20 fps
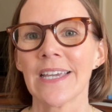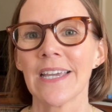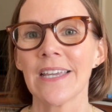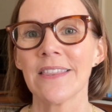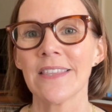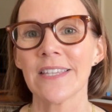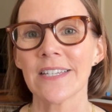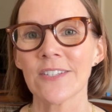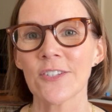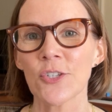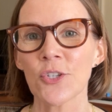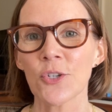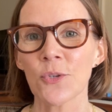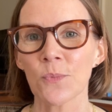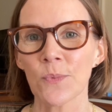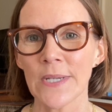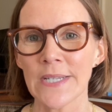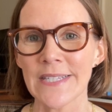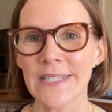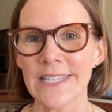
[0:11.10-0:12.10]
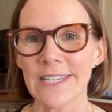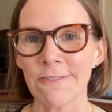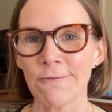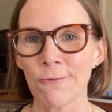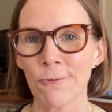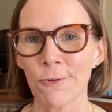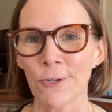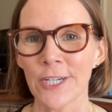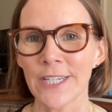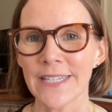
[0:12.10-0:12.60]
and then to raising
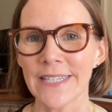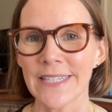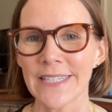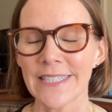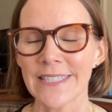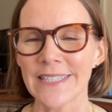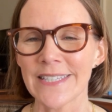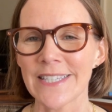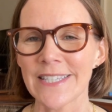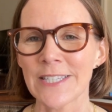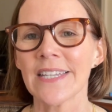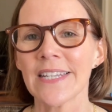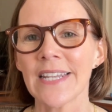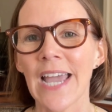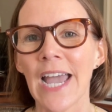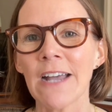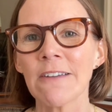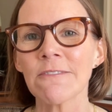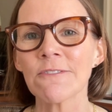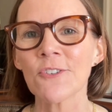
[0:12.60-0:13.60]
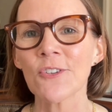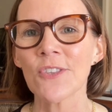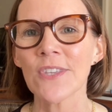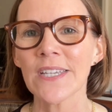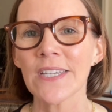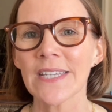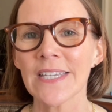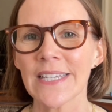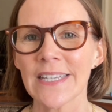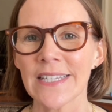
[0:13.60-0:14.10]
4 kids. Then, after
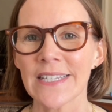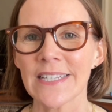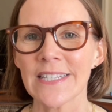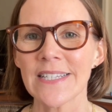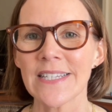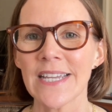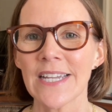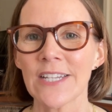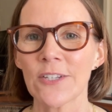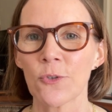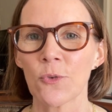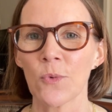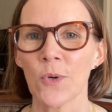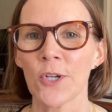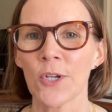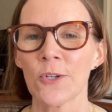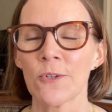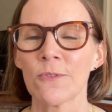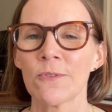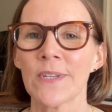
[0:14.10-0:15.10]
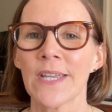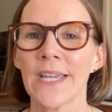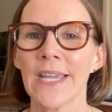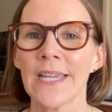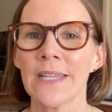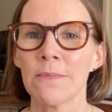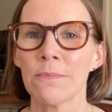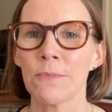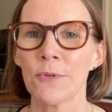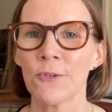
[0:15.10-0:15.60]
the kids had grown
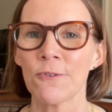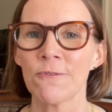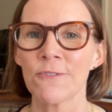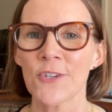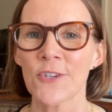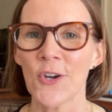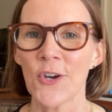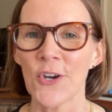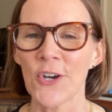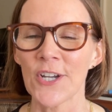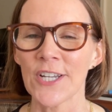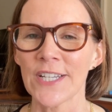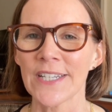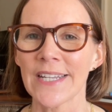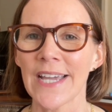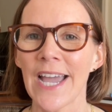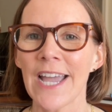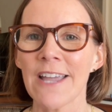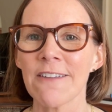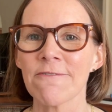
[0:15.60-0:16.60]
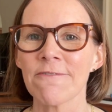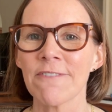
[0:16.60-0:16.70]
and moved on, I